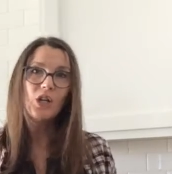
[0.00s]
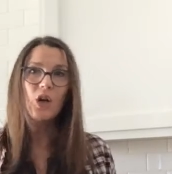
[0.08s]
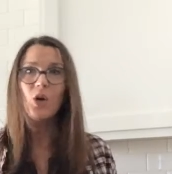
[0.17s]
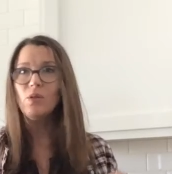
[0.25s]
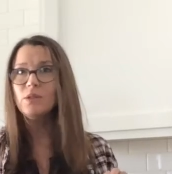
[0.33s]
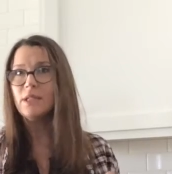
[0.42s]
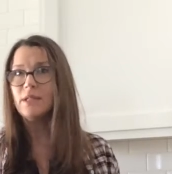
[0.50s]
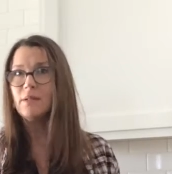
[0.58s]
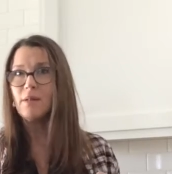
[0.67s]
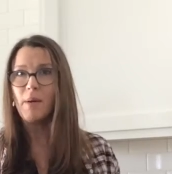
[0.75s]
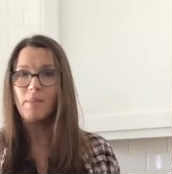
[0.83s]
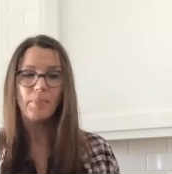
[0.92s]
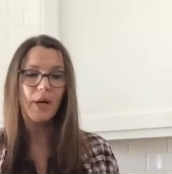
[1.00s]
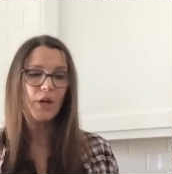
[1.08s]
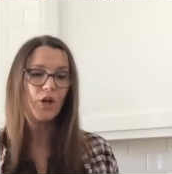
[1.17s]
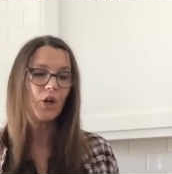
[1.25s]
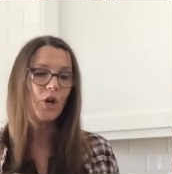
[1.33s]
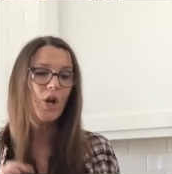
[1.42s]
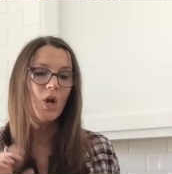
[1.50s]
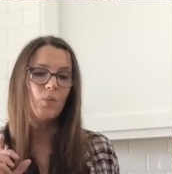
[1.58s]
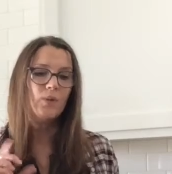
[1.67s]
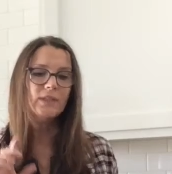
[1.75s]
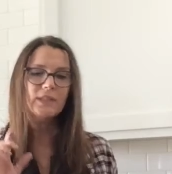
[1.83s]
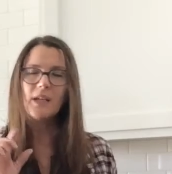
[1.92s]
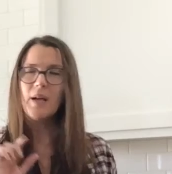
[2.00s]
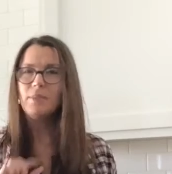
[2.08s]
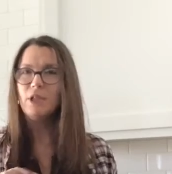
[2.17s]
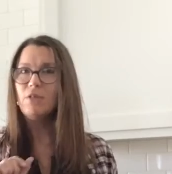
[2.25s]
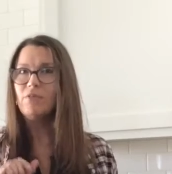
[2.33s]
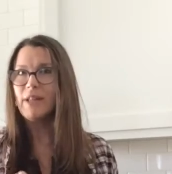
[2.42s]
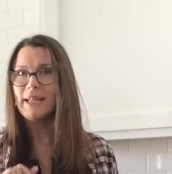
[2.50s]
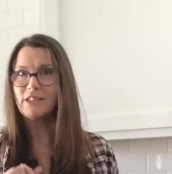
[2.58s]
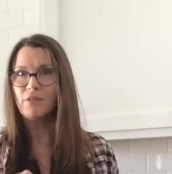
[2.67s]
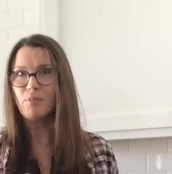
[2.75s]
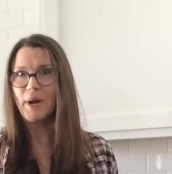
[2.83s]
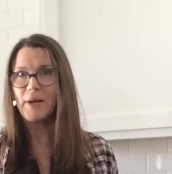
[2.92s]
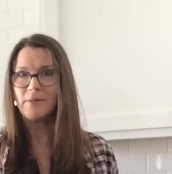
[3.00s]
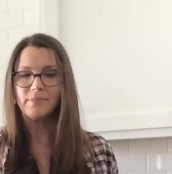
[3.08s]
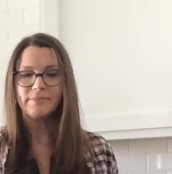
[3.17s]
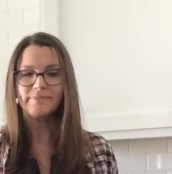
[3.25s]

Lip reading: golden butter with some little flecks of brown.